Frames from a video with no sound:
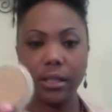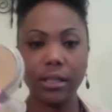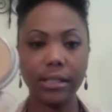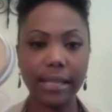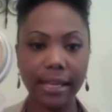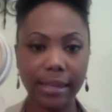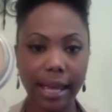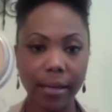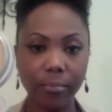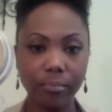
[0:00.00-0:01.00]
Looks like
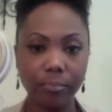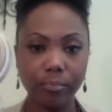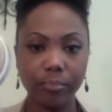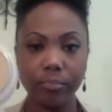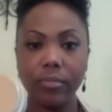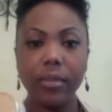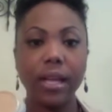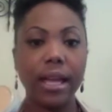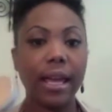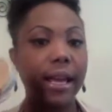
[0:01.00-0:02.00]
that.
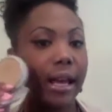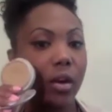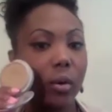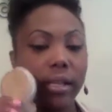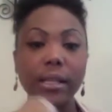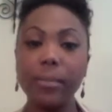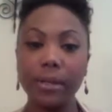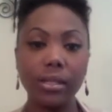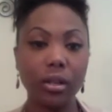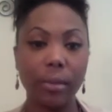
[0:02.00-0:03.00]
And I quickly
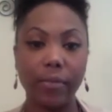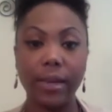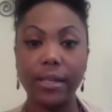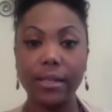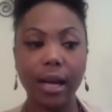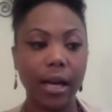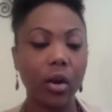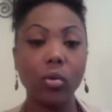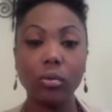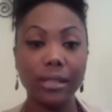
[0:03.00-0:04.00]
put this on my face. I
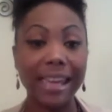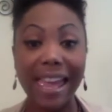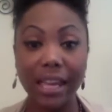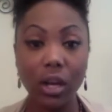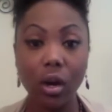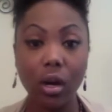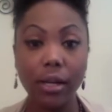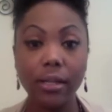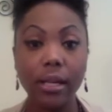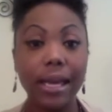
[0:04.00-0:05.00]
don't cake it
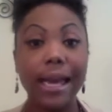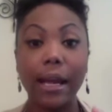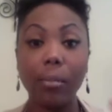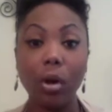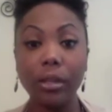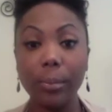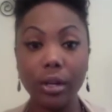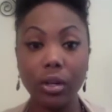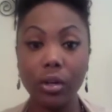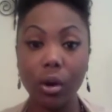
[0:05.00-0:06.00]
on, and I'm only
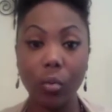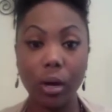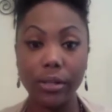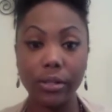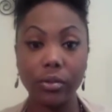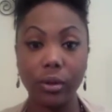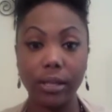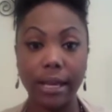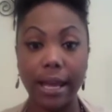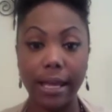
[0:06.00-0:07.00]
putting it on once during the
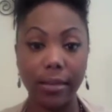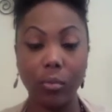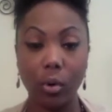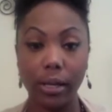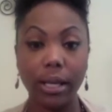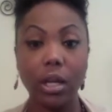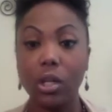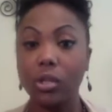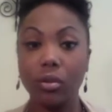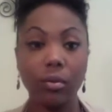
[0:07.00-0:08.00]
day in the morning.
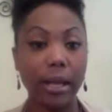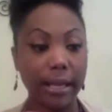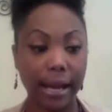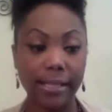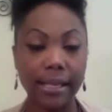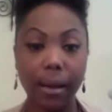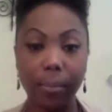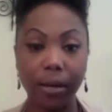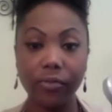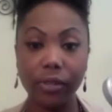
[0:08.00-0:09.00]
So like I said, I
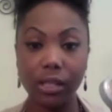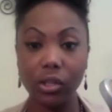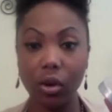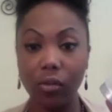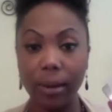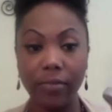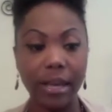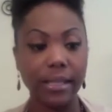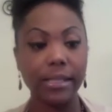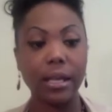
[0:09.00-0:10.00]
buff this over my
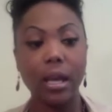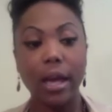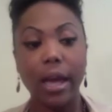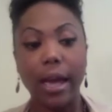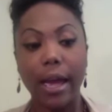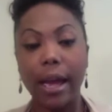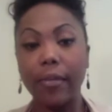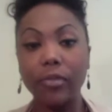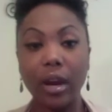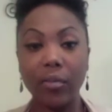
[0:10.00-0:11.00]
face.
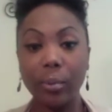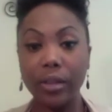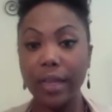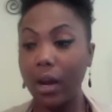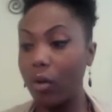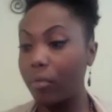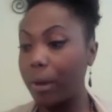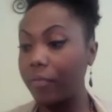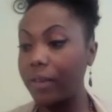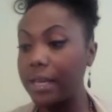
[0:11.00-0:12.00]
After I've put that over
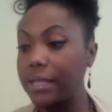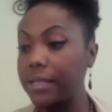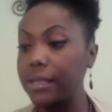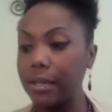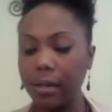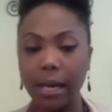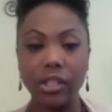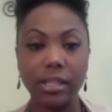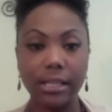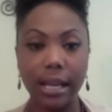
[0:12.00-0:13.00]
my face, I
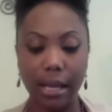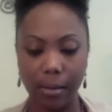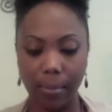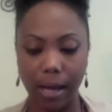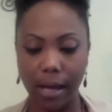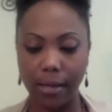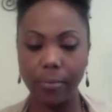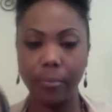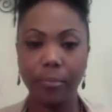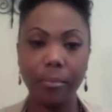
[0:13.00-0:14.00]
just take
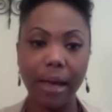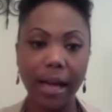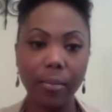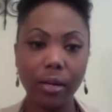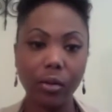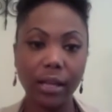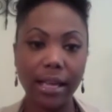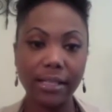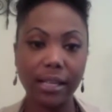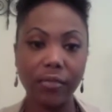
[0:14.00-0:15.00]
my MAC
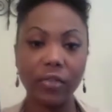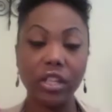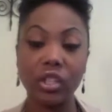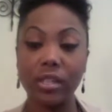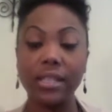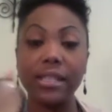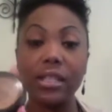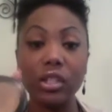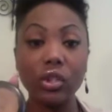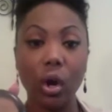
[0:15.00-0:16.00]
Mineralized Skin Finish, and this is
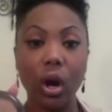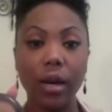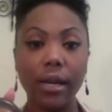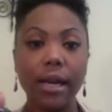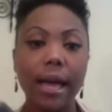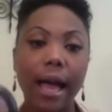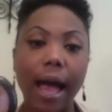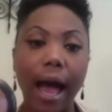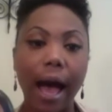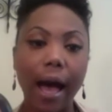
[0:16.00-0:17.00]
dark.
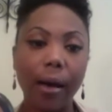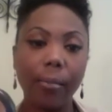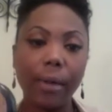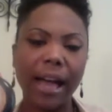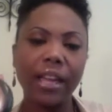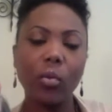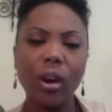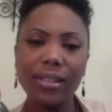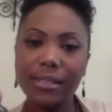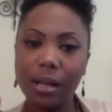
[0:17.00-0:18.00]
Um, I can
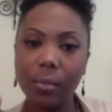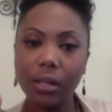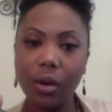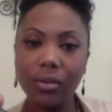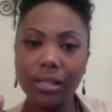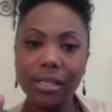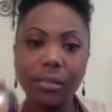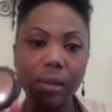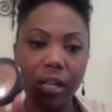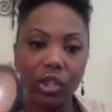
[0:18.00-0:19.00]
wear a step below this,
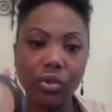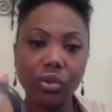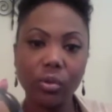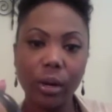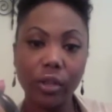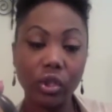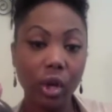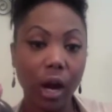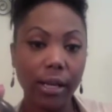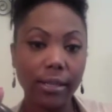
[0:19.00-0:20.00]
but I choose to wear the
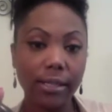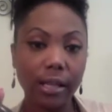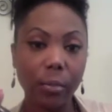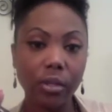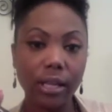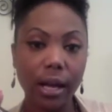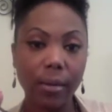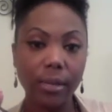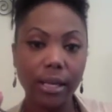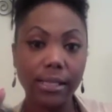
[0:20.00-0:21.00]
dark in the
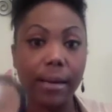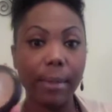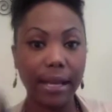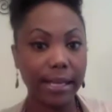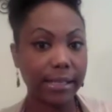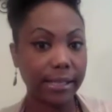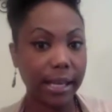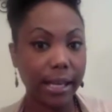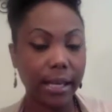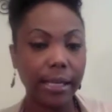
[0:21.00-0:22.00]
summertime because I might get a
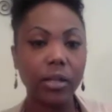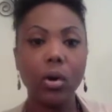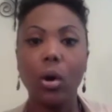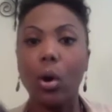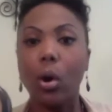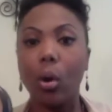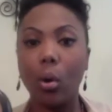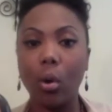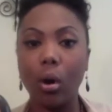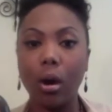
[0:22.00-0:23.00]
tan
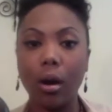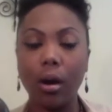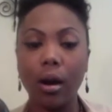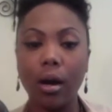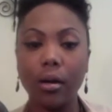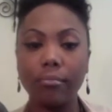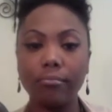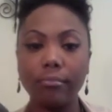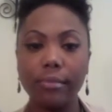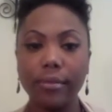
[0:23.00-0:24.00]
or um,
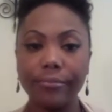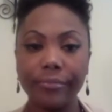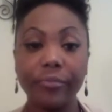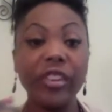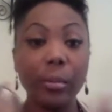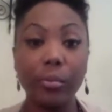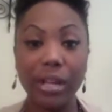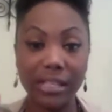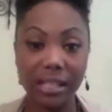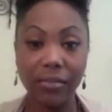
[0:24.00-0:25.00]
for the
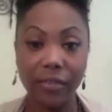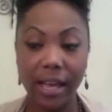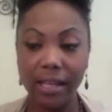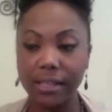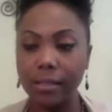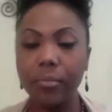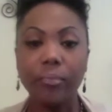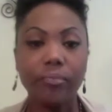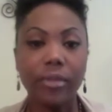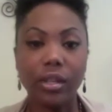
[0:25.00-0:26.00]
bronzing effect.
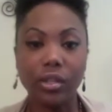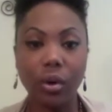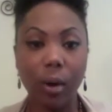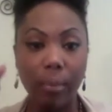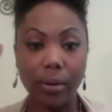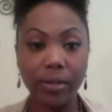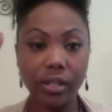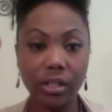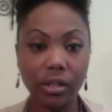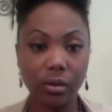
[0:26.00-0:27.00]
So I put
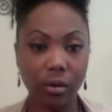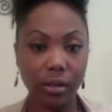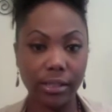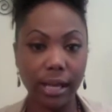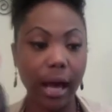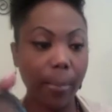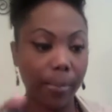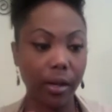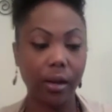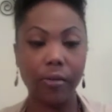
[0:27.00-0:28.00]
this on top
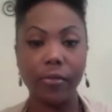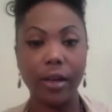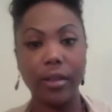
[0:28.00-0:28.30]
of